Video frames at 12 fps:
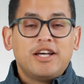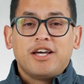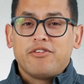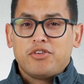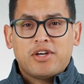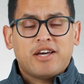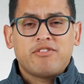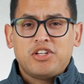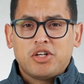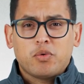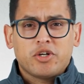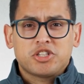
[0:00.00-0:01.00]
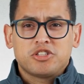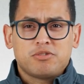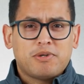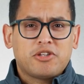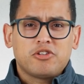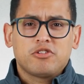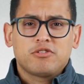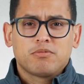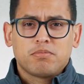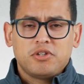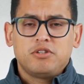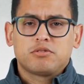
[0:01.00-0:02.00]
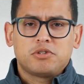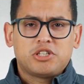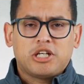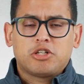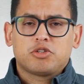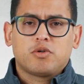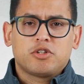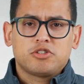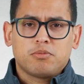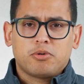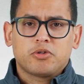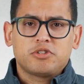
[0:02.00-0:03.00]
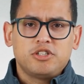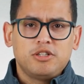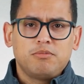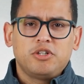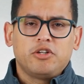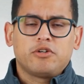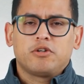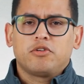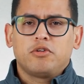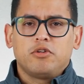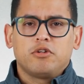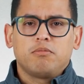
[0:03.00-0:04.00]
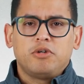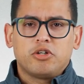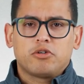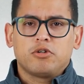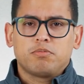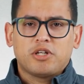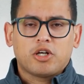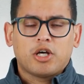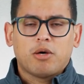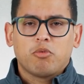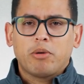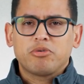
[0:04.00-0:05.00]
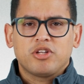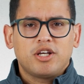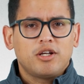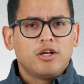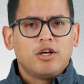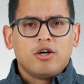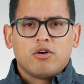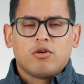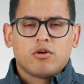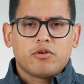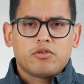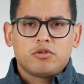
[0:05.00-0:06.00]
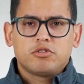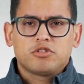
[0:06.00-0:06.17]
If you have any questions about this, please reach out to our support team either through the metergroup.com website or through